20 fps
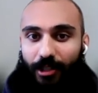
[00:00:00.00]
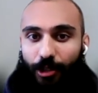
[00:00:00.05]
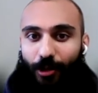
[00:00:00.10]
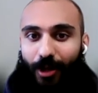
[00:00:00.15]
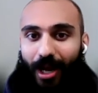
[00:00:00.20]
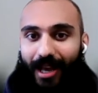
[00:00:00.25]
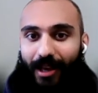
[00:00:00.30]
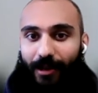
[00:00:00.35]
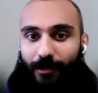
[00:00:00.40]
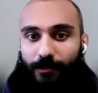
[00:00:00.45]

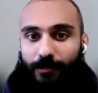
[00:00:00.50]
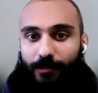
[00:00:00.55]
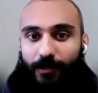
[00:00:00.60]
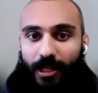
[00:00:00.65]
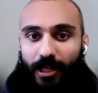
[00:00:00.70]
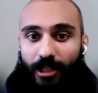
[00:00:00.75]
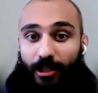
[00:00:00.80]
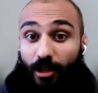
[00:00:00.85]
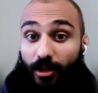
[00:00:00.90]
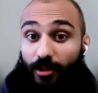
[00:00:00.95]
And then you
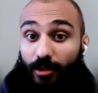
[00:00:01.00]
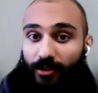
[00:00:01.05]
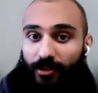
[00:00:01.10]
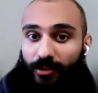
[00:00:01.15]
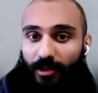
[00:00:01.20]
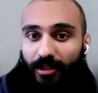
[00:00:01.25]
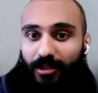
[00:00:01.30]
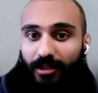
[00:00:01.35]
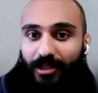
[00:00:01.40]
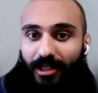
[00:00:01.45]
have
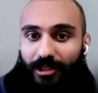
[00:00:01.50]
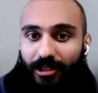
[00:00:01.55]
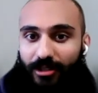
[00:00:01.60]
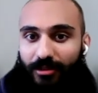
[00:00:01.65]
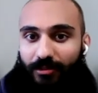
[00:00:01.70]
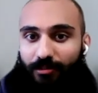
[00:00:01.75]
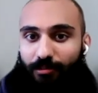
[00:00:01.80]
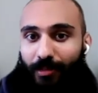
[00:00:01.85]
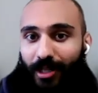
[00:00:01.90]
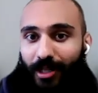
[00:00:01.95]
another
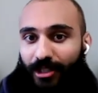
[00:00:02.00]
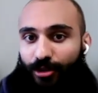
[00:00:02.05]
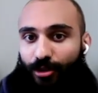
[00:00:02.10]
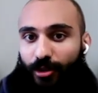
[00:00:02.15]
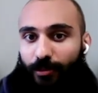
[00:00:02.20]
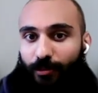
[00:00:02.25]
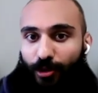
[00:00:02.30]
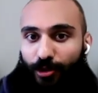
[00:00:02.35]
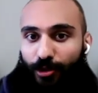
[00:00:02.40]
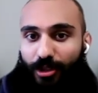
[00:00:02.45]
thought that
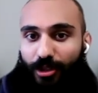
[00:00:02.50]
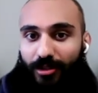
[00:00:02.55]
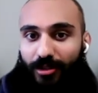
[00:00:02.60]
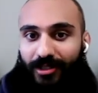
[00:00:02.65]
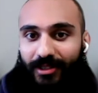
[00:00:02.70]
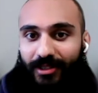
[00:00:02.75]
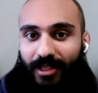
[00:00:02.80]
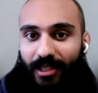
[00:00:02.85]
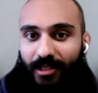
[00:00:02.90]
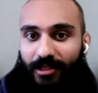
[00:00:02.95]
makes your
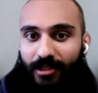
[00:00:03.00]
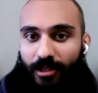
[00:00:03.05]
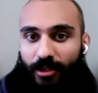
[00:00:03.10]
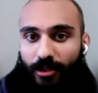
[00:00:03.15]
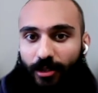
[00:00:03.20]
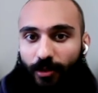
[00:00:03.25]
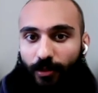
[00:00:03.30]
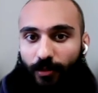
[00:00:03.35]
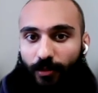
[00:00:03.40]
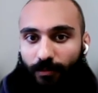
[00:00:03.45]
emotional
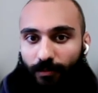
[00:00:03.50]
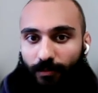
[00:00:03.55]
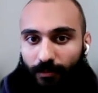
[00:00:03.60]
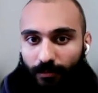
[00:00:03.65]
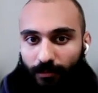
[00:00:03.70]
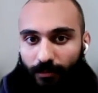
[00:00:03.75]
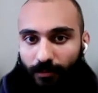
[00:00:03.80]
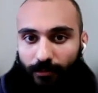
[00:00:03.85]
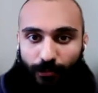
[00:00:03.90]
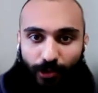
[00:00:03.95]
state,
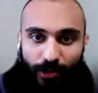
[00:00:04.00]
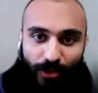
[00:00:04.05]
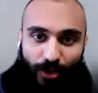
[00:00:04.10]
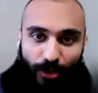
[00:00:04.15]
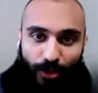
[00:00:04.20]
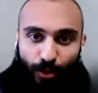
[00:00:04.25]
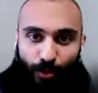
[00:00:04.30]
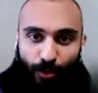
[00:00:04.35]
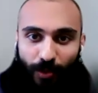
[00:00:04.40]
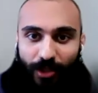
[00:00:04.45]

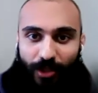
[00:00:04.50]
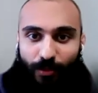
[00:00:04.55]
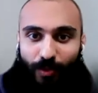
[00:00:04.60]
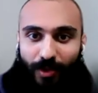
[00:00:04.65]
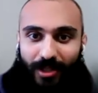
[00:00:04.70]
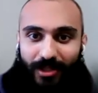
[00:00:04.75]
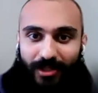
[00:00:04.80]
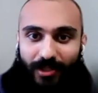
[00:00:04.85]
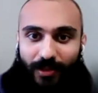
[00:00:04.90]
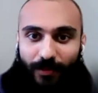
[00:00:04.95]
return
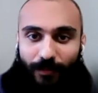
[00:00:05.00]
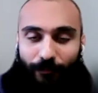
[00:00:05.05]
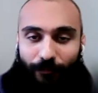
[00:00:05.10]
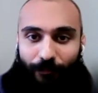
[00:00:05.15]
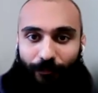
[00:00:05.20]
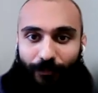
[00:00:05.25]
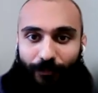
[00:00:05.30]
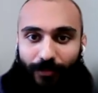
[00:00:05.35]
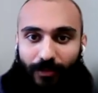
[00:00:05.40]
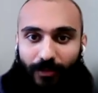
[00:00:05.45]
to where it
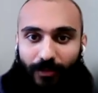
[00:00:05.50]
was.